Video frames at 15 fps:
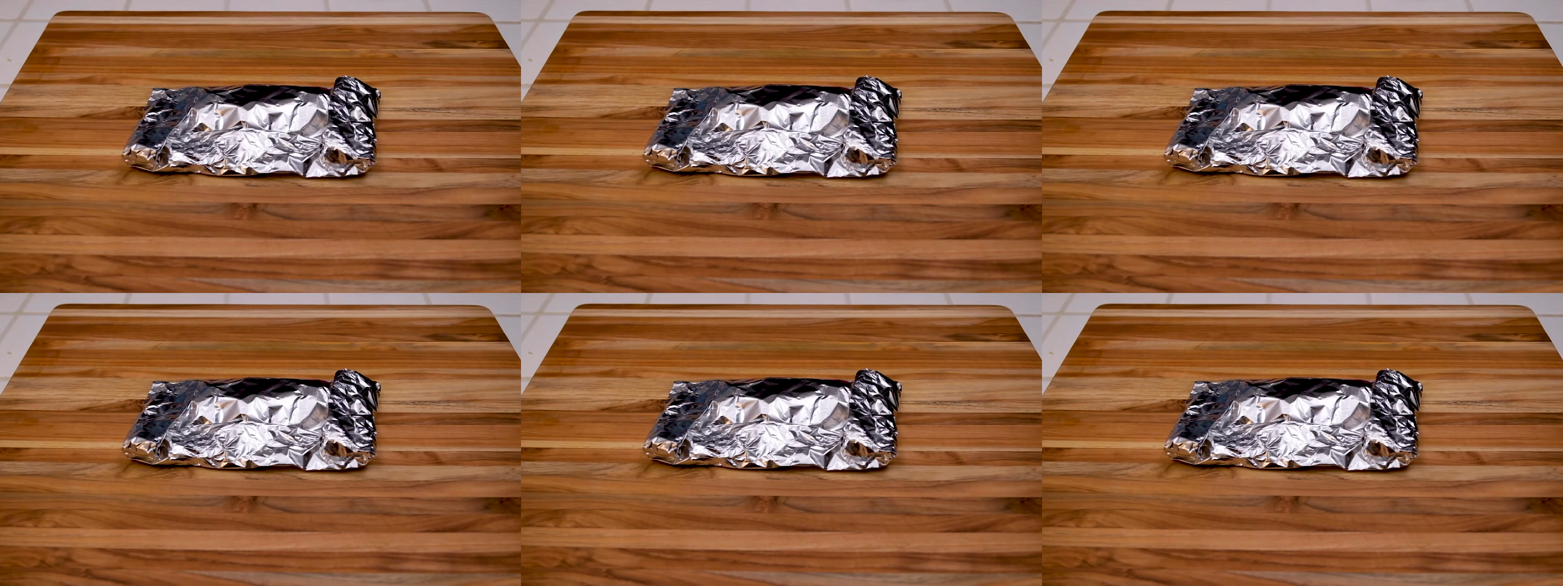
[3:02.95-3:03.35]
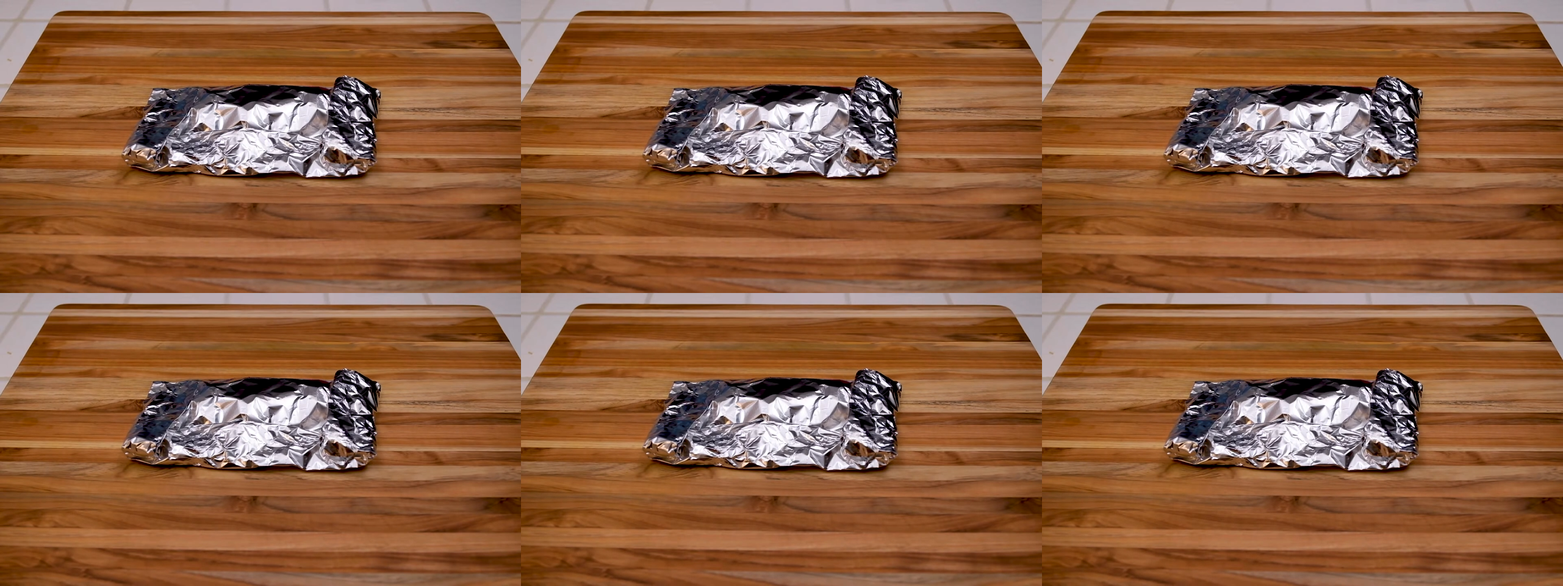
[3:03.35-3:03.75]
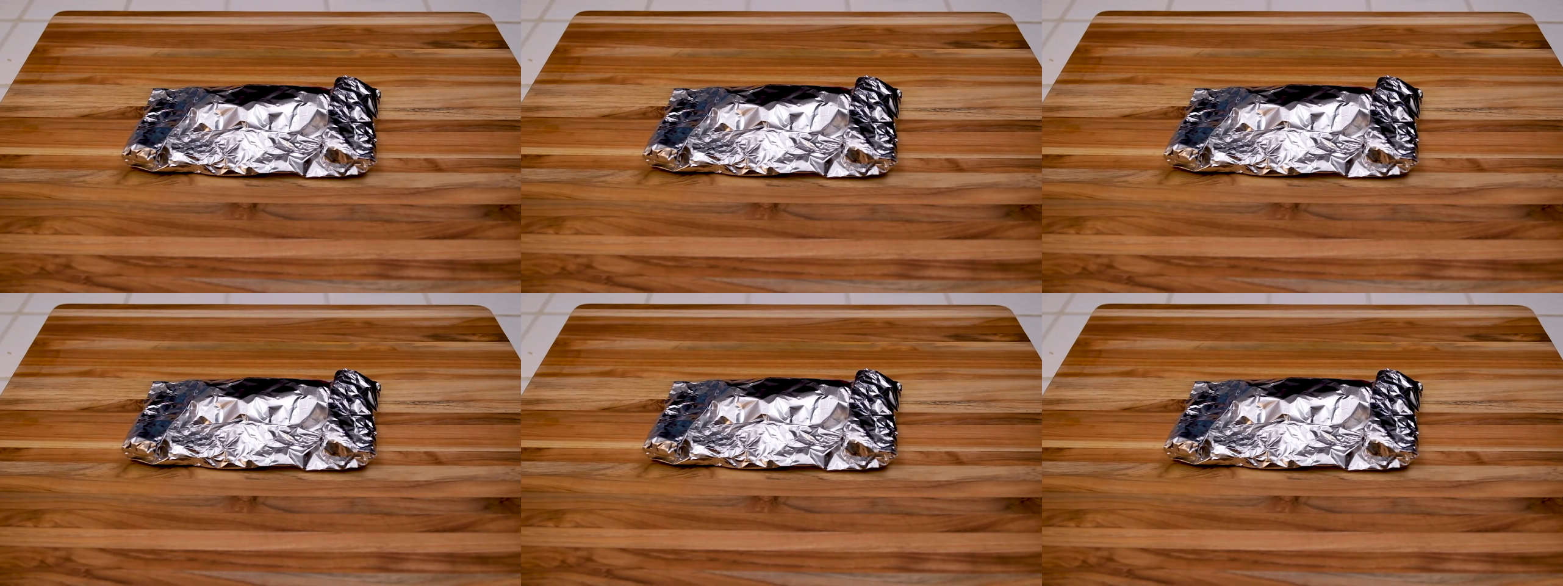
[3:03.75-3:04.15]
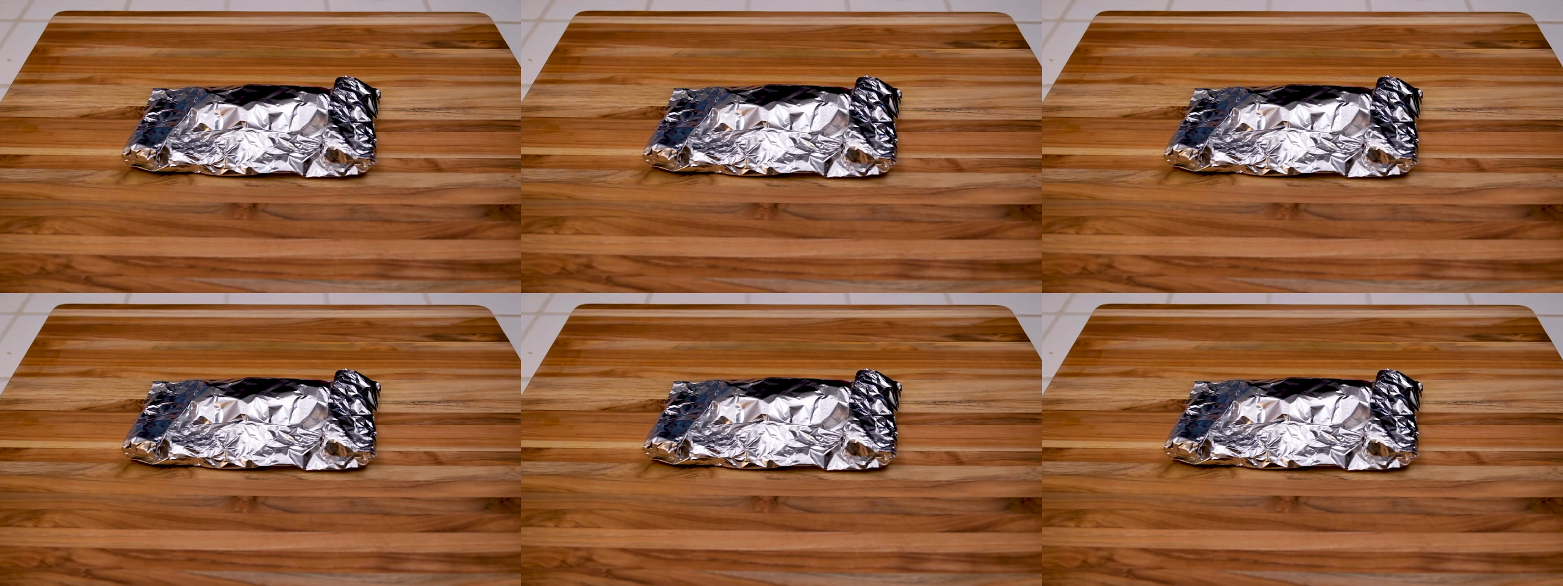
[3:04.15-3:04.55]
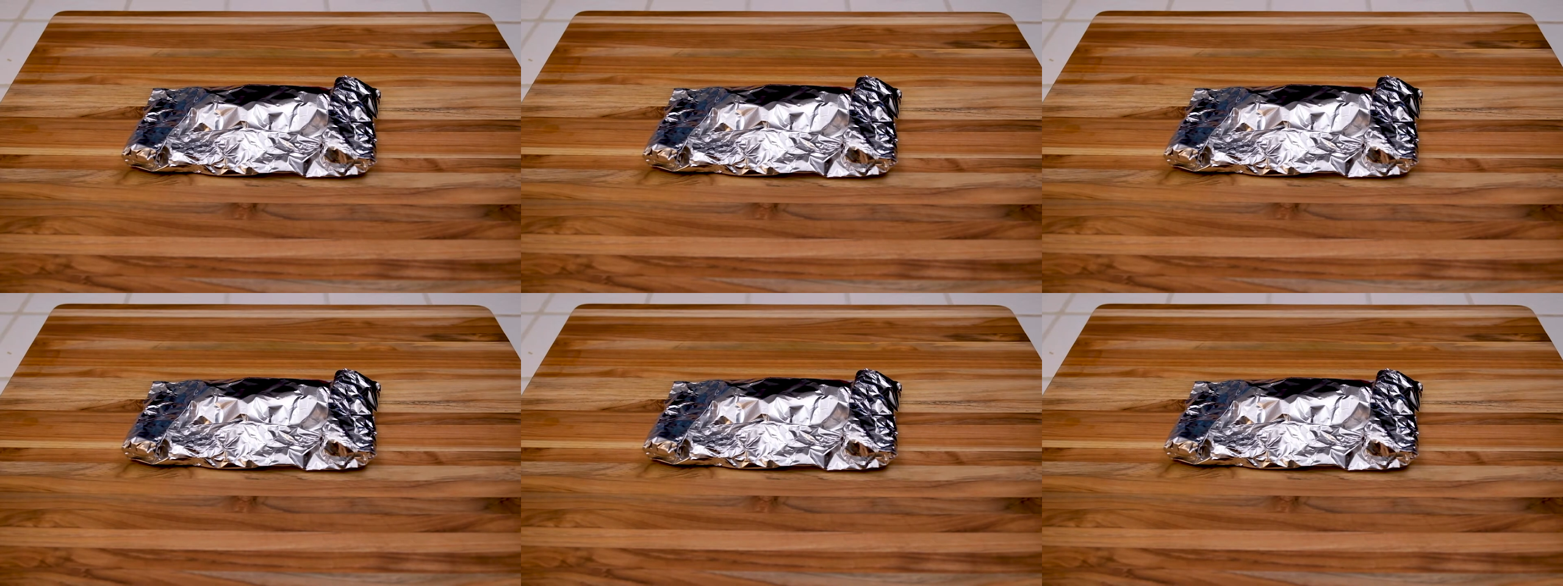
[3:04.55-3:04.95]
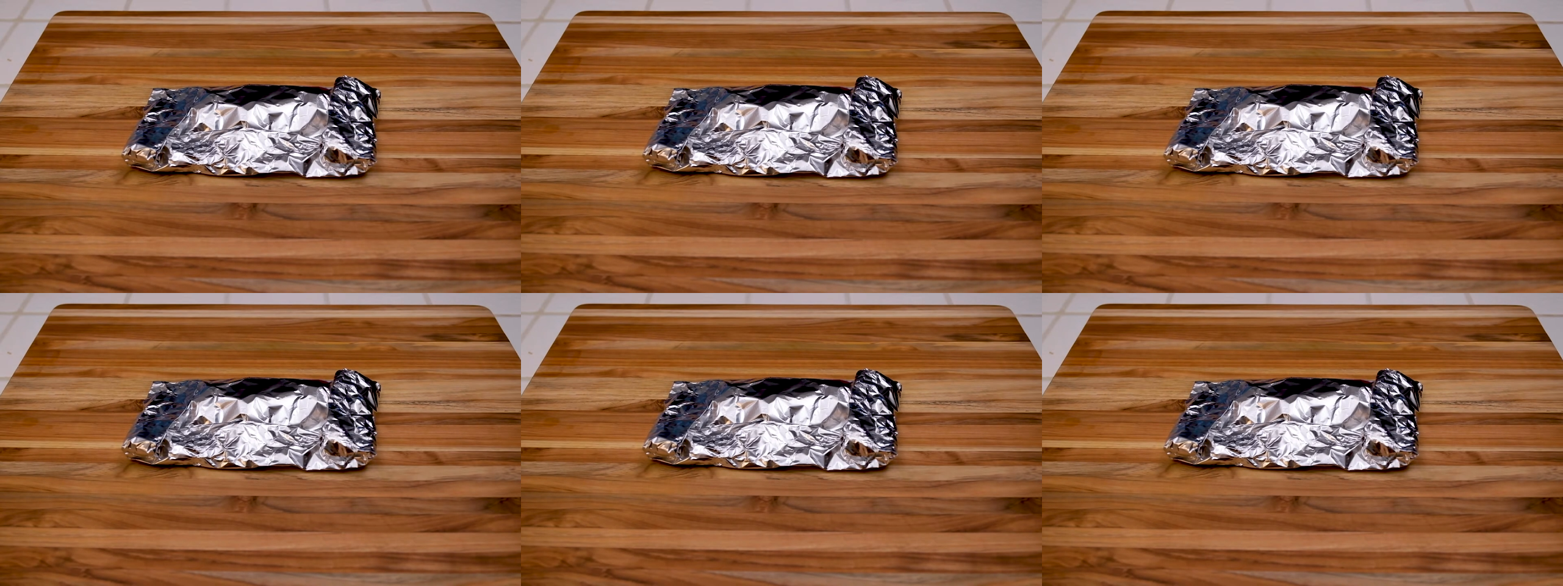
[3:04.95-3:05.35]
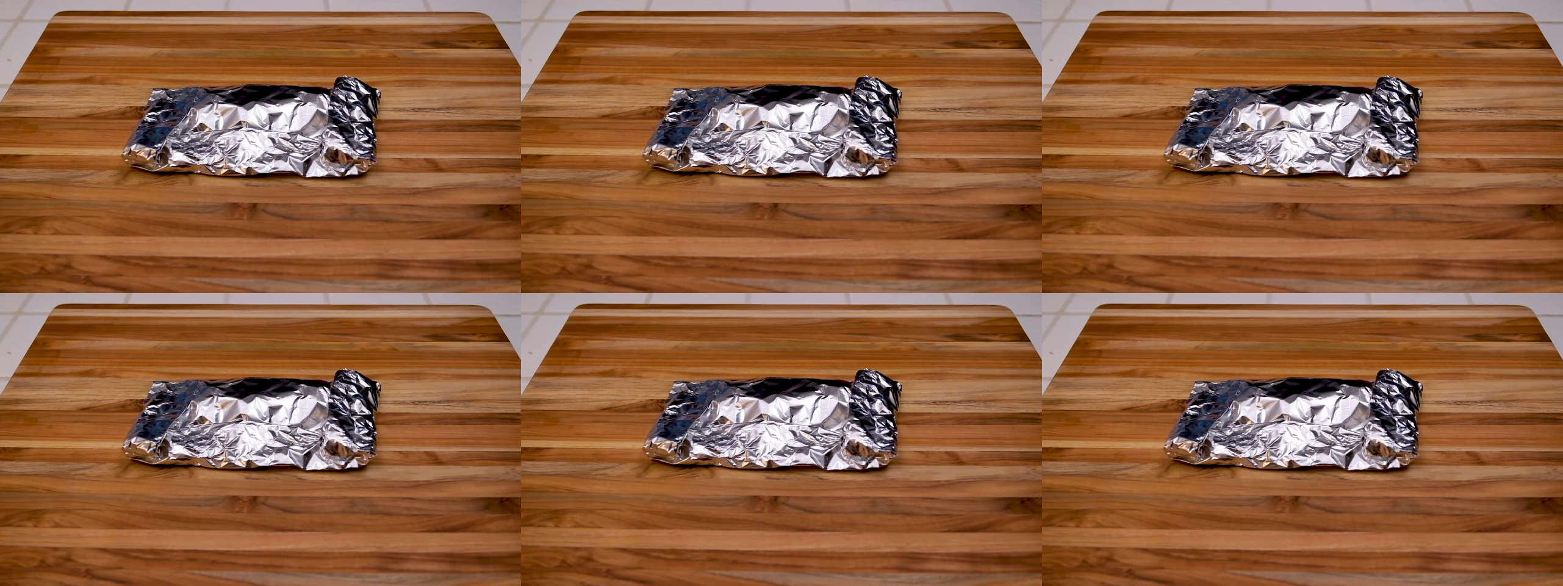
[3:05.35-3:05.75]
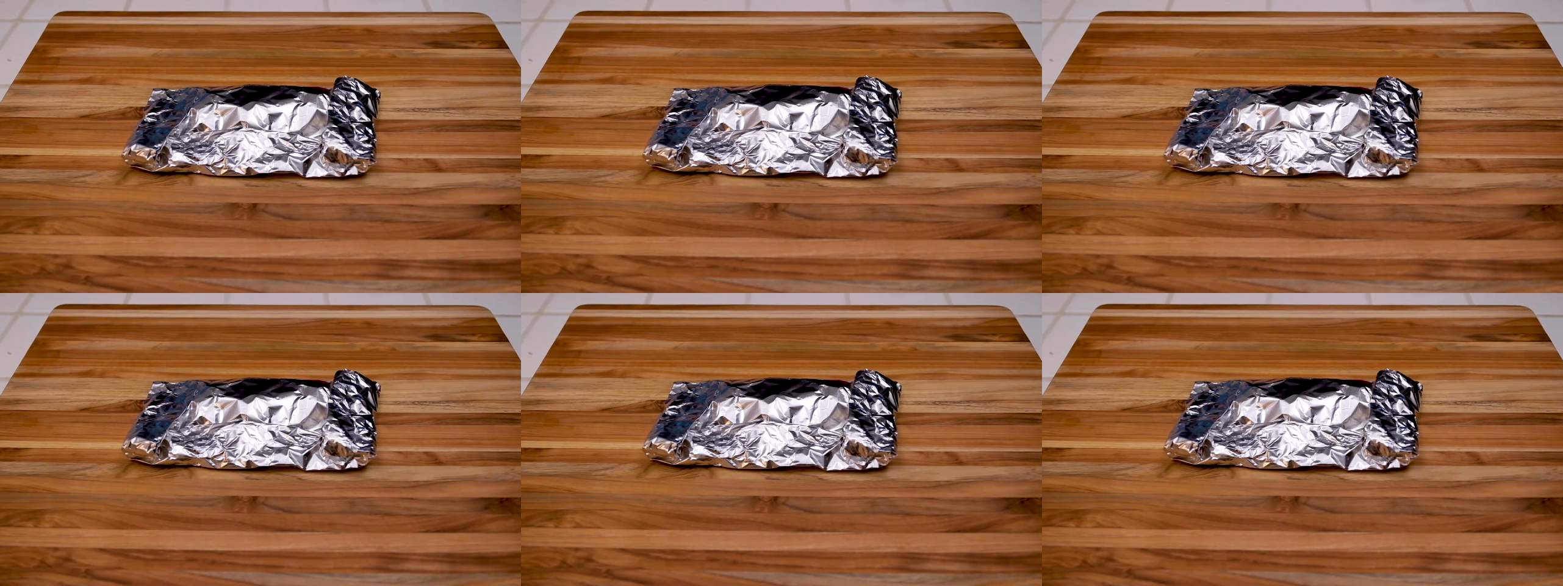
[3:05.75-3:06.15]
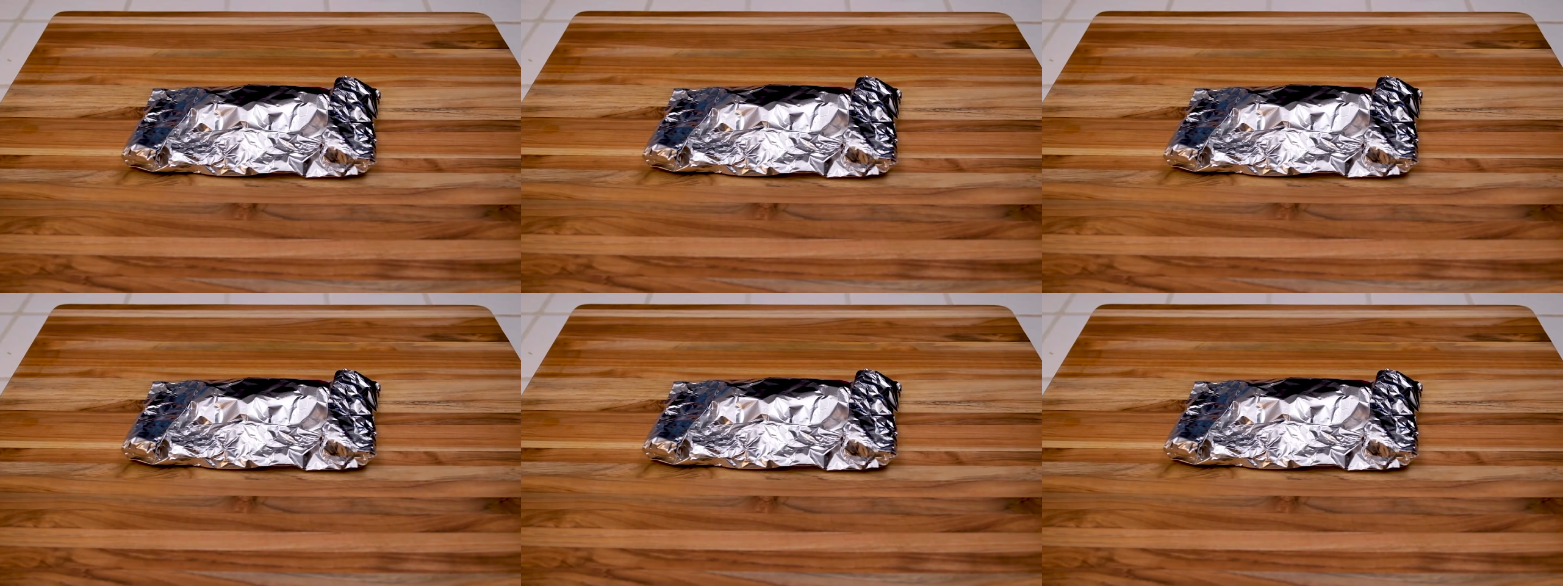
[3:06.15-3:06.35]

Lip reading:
No face is visible, so there are no lips to read.